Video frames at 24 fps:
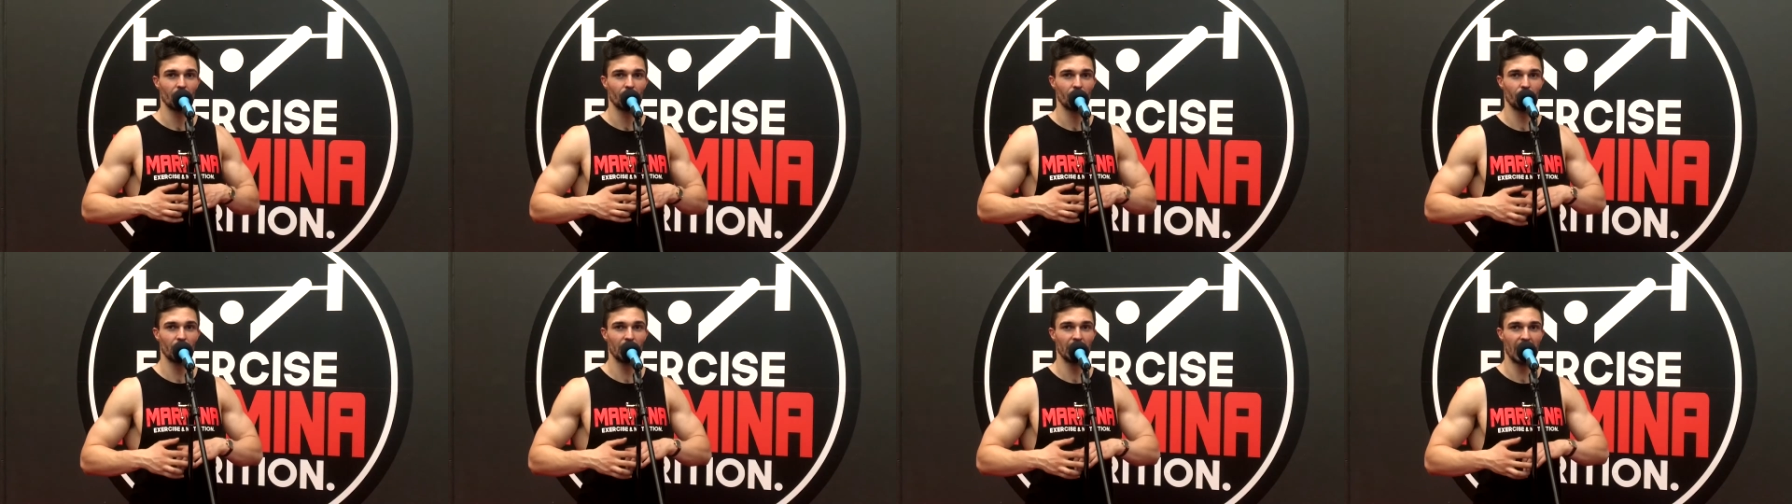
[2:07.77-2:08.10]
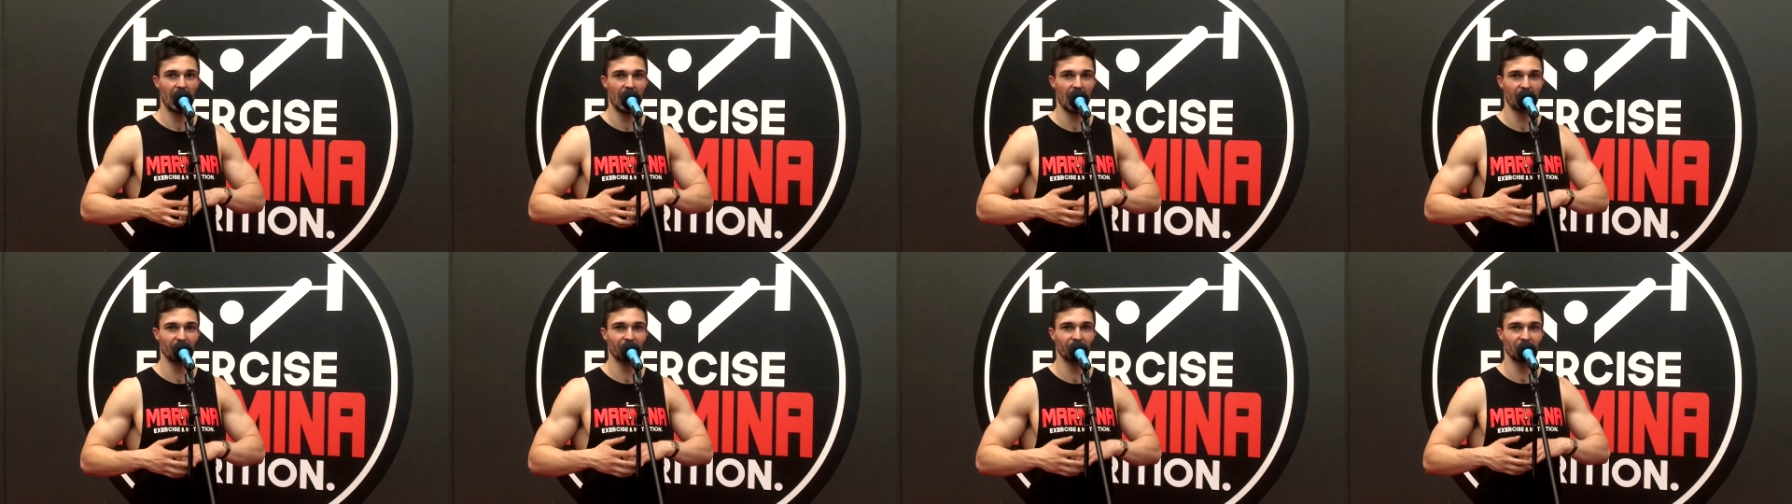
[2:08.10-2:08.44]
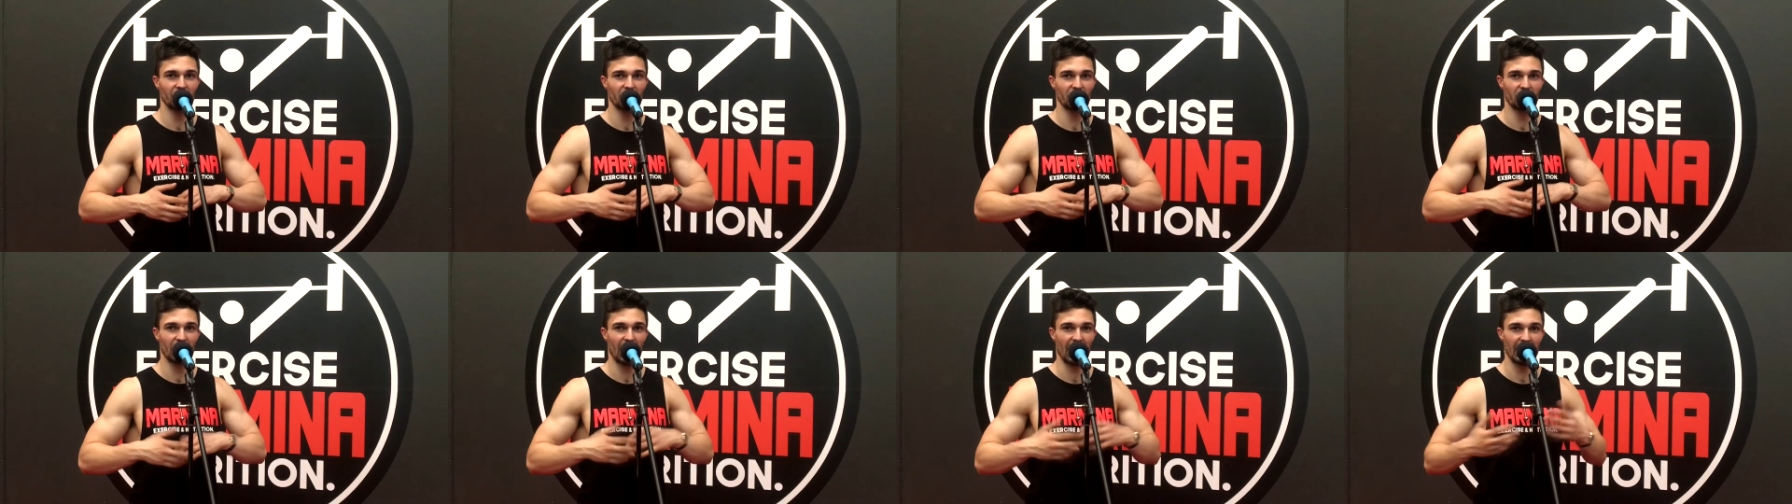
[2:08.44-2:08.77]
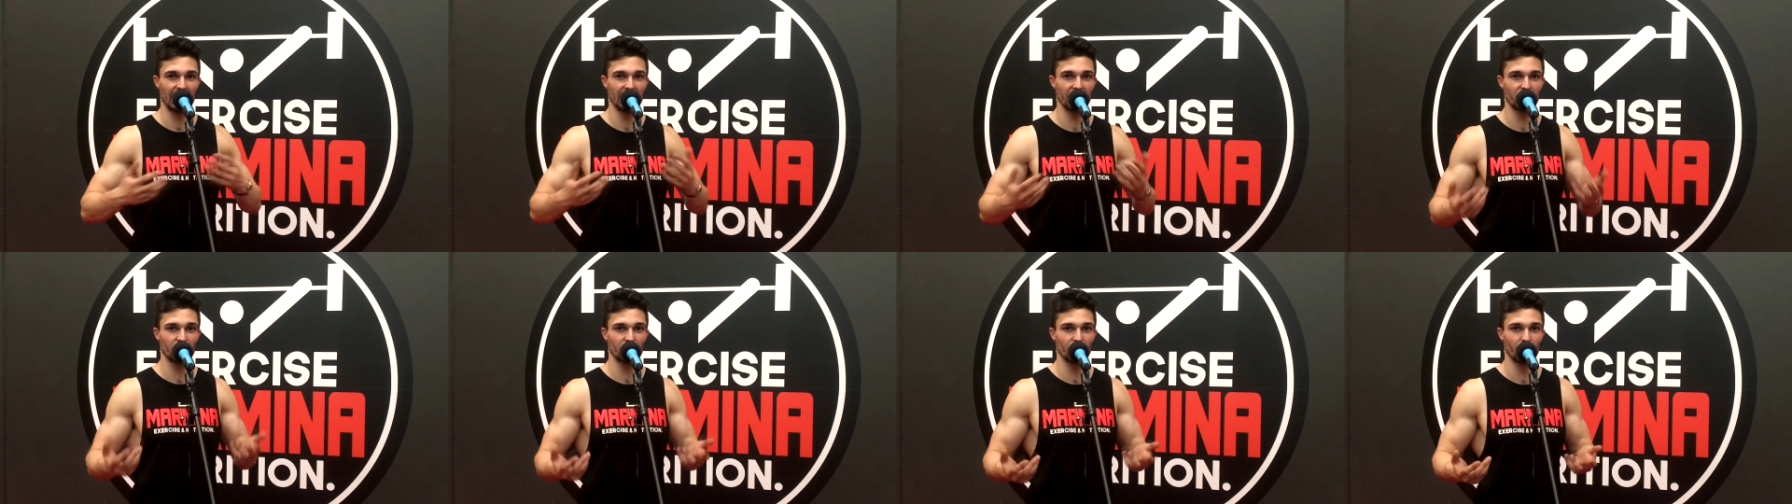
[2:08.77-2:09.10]
we have
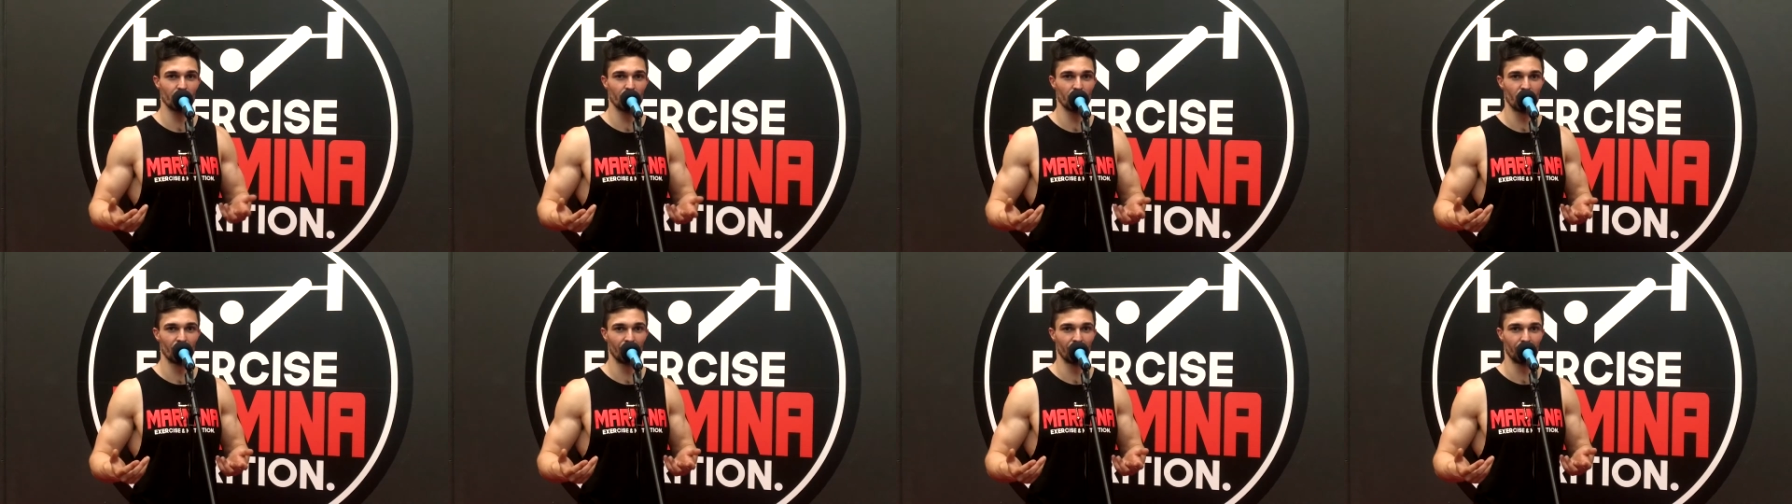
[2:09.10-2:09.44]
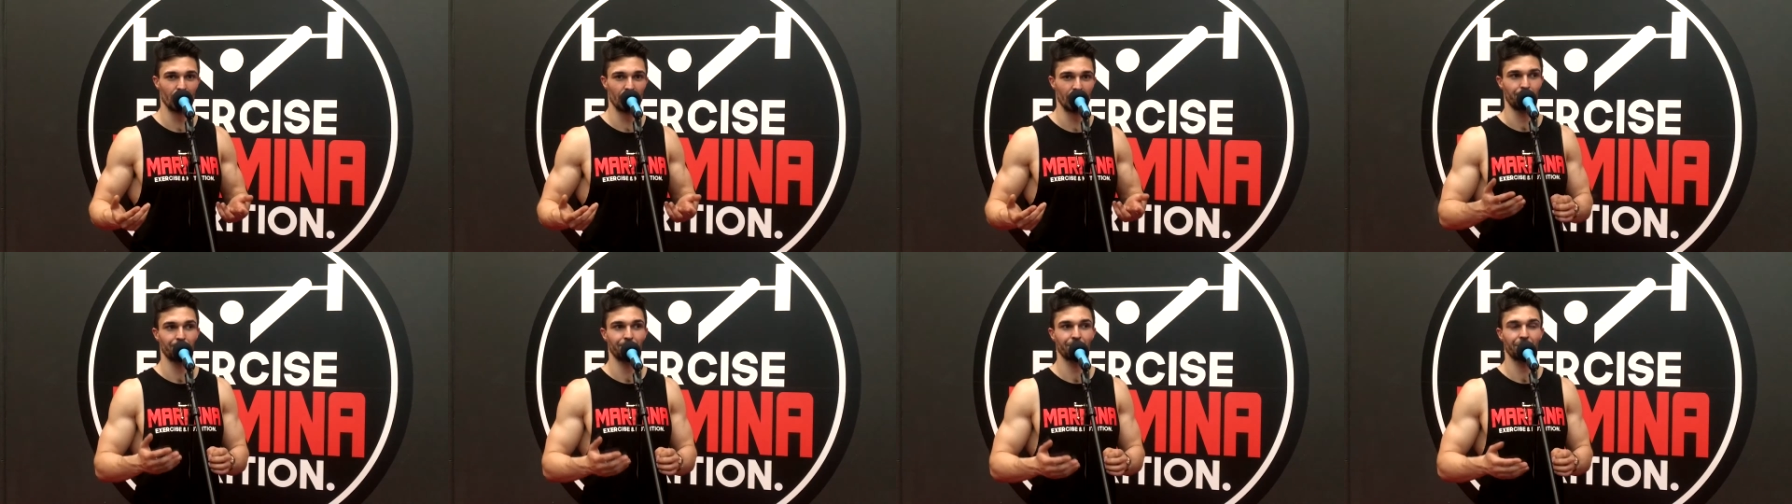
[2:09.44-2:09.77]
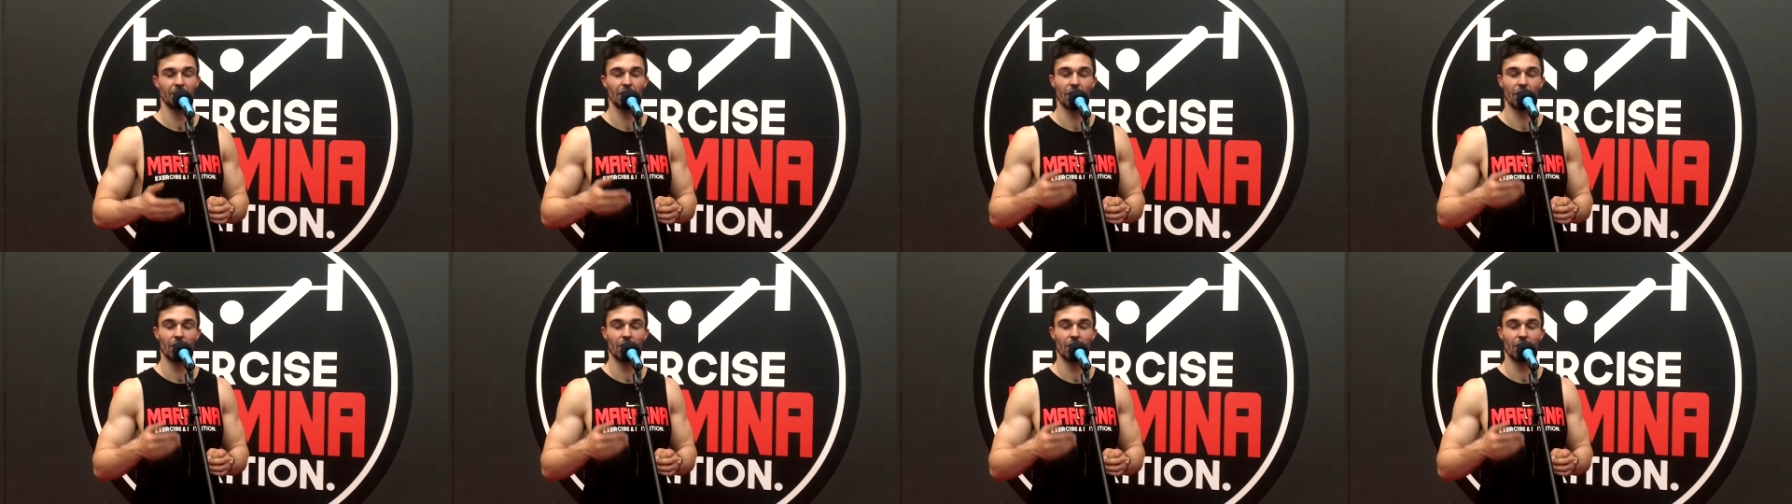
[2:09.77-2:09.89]
changed the movement.